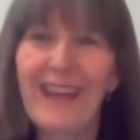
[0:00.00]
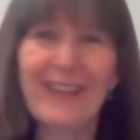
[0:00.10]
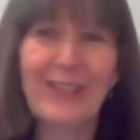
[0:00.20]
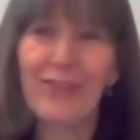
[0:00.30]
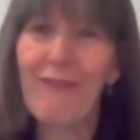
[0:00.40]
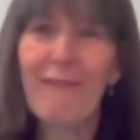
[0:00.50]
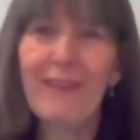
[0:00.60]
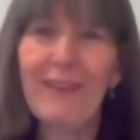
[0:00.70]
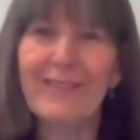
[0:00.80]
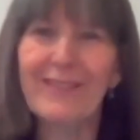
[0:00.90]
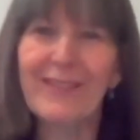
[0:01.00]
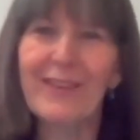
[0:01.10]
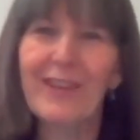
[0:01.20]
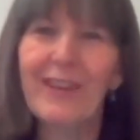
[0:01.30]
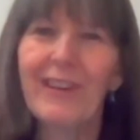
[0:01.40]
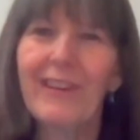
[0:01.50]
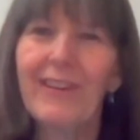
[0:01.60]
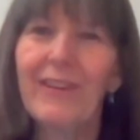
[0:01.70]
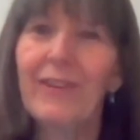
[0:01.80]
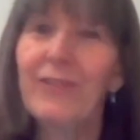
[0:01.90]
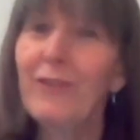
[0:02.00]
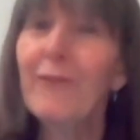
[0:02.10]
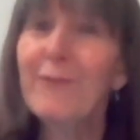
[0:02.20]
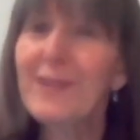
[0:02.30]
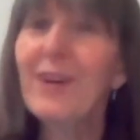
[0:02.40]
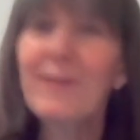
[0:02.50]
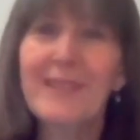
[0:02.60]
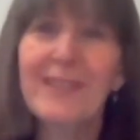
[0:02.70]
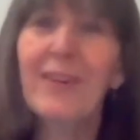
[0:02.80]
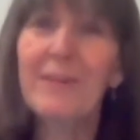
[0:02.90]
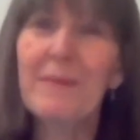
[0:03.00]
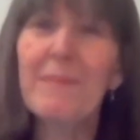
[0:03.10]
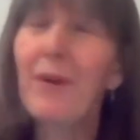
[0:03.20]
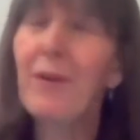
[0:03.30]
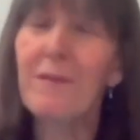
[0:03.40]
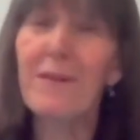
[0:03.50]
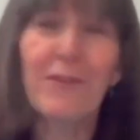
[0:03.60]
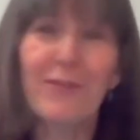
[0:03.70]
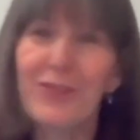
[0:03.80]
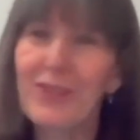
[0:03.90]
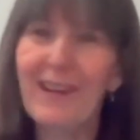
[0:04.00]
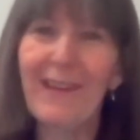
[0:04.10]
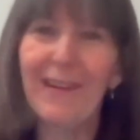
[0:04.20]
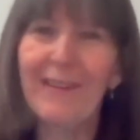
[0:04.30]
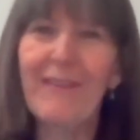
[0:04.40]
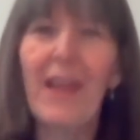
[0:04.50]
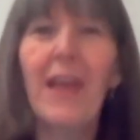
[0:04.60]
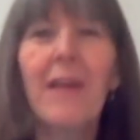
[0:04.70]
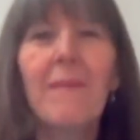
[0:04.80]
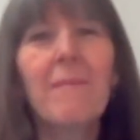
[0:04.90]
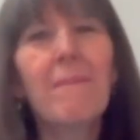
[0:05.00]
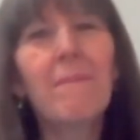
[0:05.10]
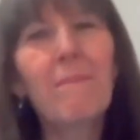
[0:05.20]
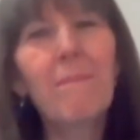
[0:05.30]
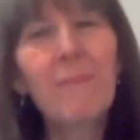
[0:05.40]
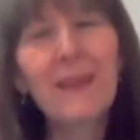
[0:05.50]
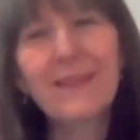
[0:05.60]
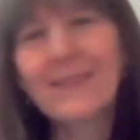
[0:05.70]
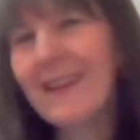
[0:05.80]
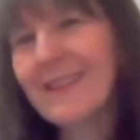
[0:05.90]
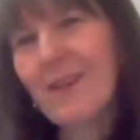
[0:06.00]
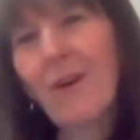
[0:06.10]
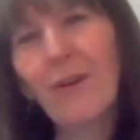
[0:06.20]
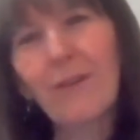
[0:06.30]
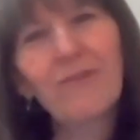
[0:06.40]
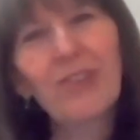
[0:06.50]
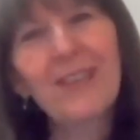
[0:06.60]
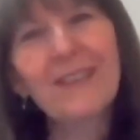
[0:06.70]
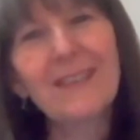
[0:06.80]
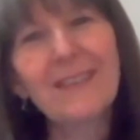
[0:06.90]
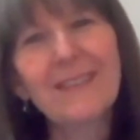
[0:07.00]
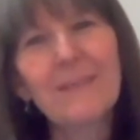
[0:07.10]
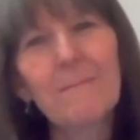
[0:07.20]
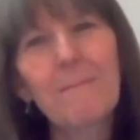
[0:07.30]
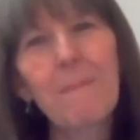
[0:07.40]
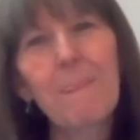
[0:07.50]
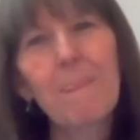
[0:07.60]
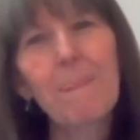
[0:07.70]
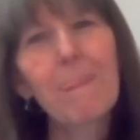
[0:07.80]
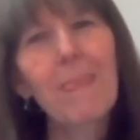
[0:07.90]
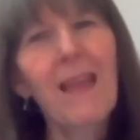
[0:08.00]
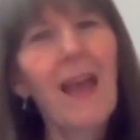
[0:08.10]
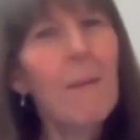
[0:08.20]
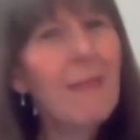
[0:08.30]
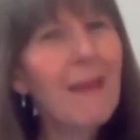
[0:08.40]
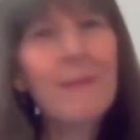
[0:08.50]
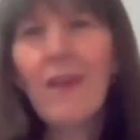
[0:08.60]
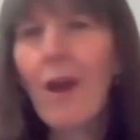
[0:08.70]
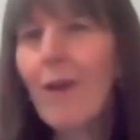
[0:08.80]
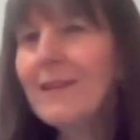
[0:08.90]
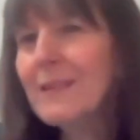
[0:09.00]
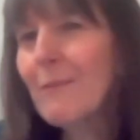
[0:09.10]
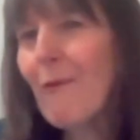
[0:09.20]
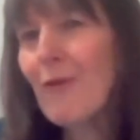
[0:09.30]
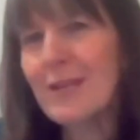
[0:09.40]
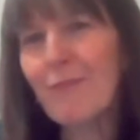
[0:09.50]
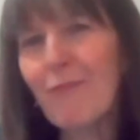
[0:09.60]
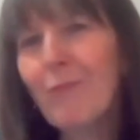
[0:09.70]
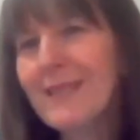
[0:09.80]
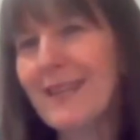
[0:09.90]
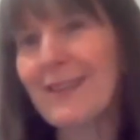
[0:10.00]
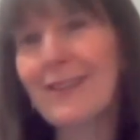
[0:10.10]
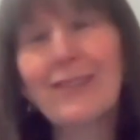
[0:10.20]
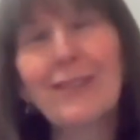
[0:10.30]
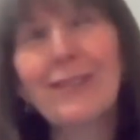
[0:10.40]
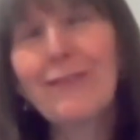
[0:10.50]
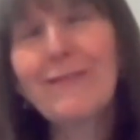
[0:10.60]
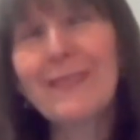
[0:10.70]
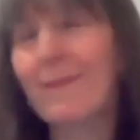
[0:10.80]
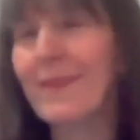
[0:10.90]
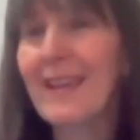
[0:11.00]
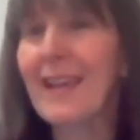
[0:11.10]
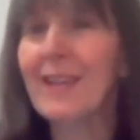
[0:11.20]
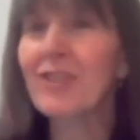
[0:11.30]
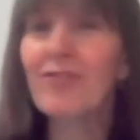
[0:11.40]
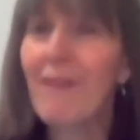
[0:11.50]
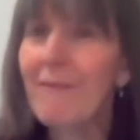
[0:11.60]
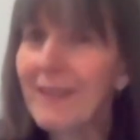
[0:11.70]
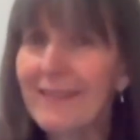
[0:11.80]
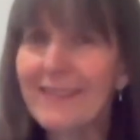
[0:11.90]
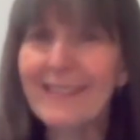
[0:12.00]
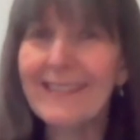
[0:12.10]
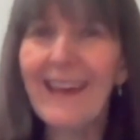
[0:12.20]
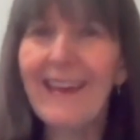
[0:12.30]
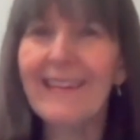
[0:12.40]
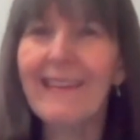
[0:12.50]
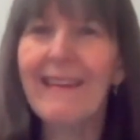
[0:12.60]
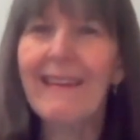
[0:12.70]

extravagance should from time to time be part of our Christian life, because that's the heart of Jesus. And maybe the Holy Spirit is prompting us to do something extravagant today.